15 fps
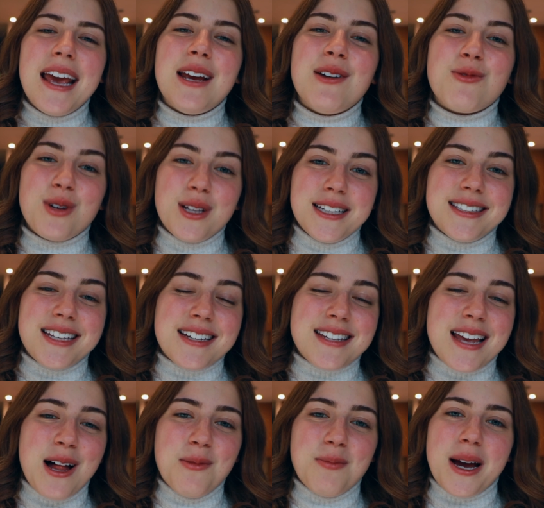It really does
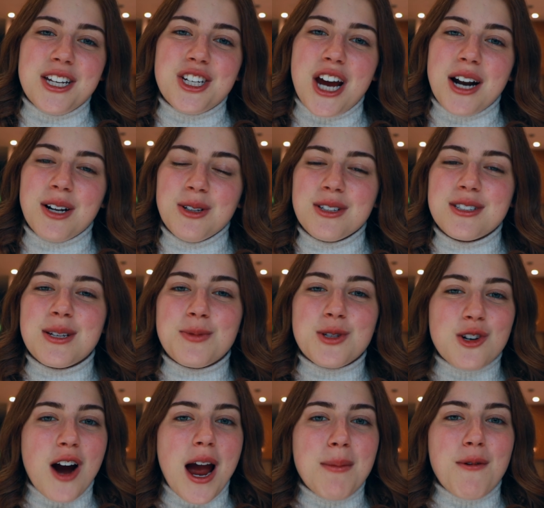help my channel.
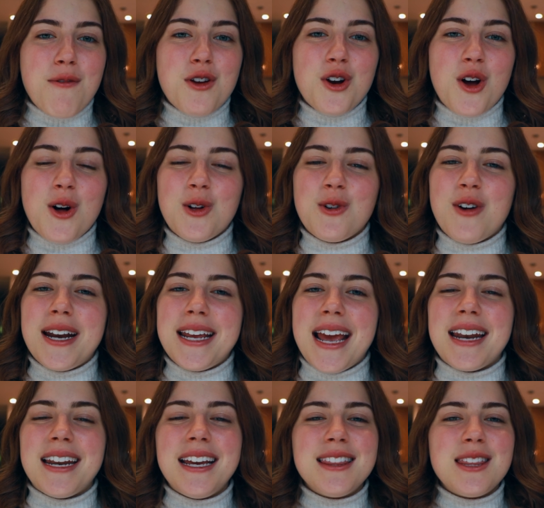Subscribe if you're not already
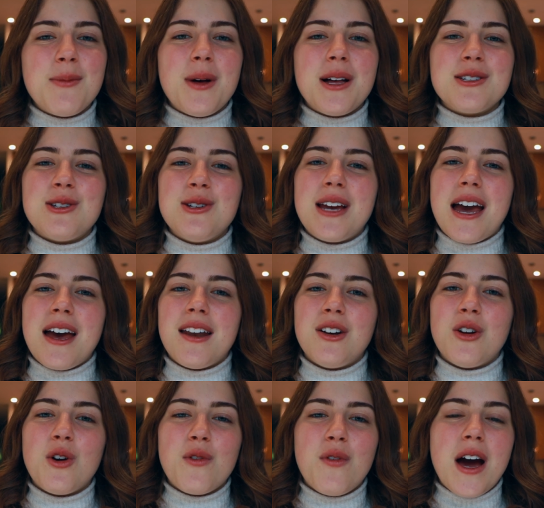and hit the bell so you get
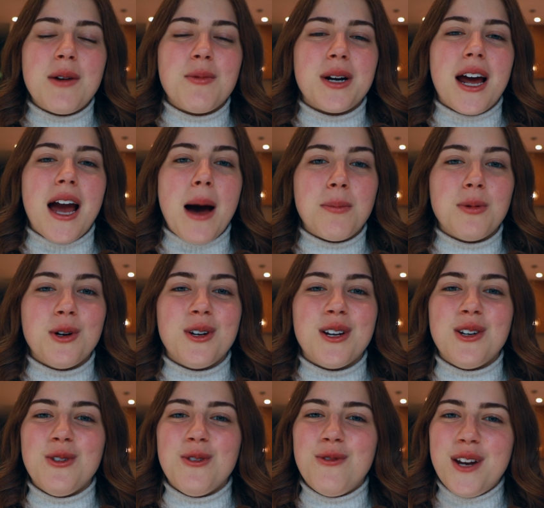notified when I upload
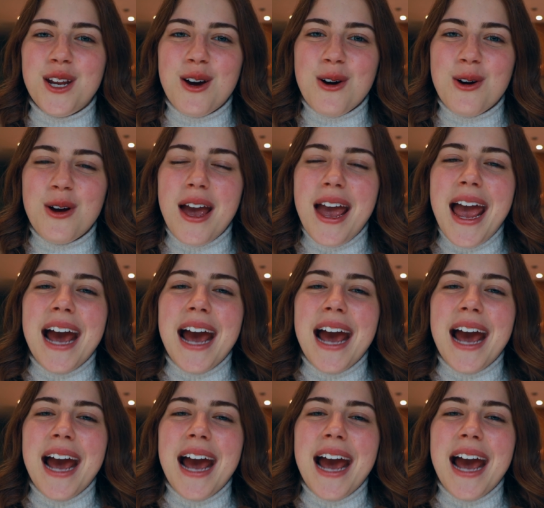a new video.